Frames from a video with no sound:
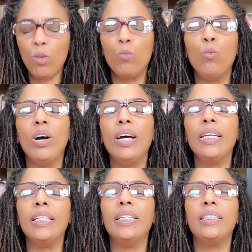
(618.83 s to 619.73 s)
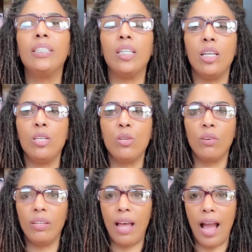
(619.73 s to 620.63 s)
What is it in
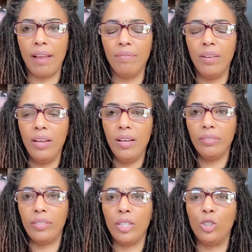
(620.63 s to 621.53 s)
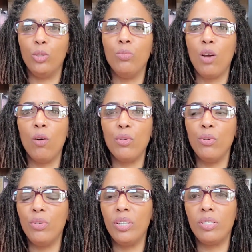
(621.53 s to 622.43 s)
your life that you know
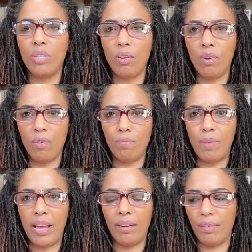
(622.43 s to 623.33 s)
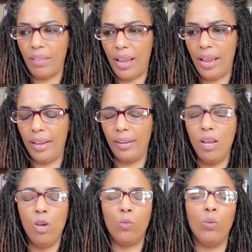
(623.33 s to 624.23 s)
you deserve better than?
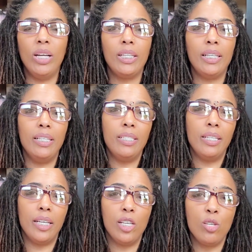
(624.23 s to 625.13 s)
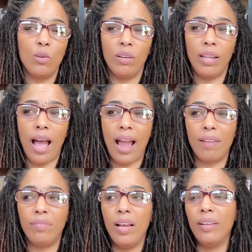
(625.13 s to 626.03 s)
What is it in your
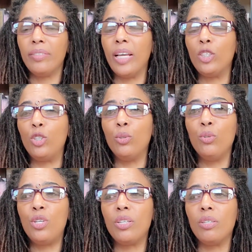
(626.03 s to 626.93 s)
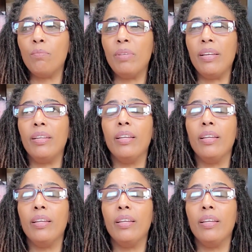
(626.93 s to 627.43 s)
life that you should be